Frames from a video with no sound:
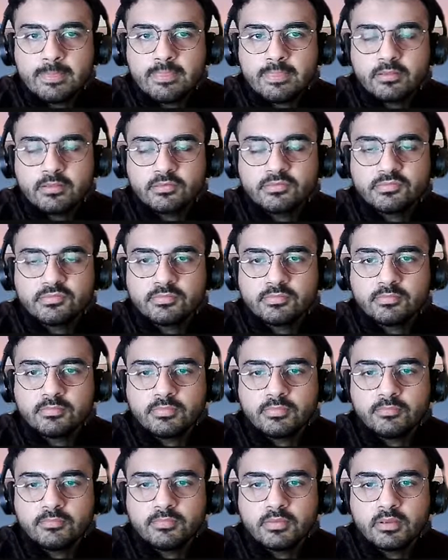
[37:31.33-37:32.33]
It's
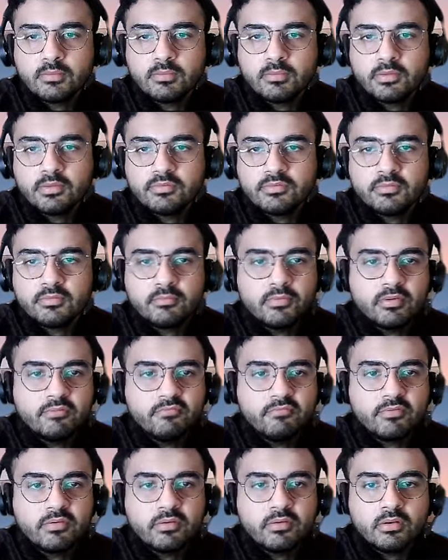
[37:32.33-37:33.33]
extremely
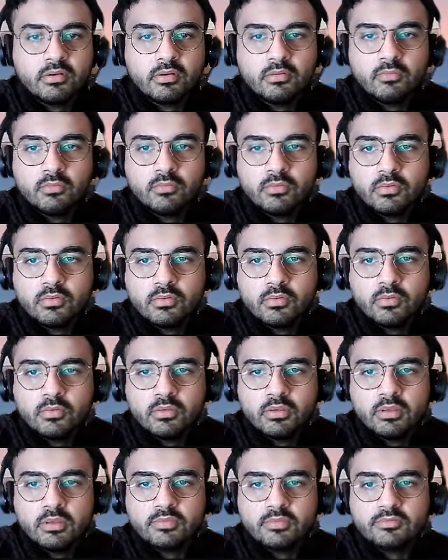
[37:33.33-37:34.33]
difficult now.
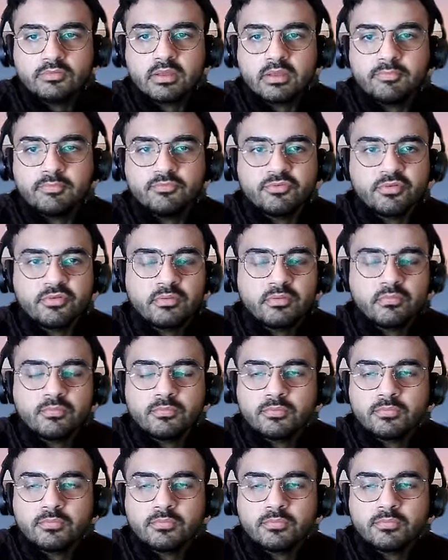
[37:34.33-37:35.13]
Yes, capture now.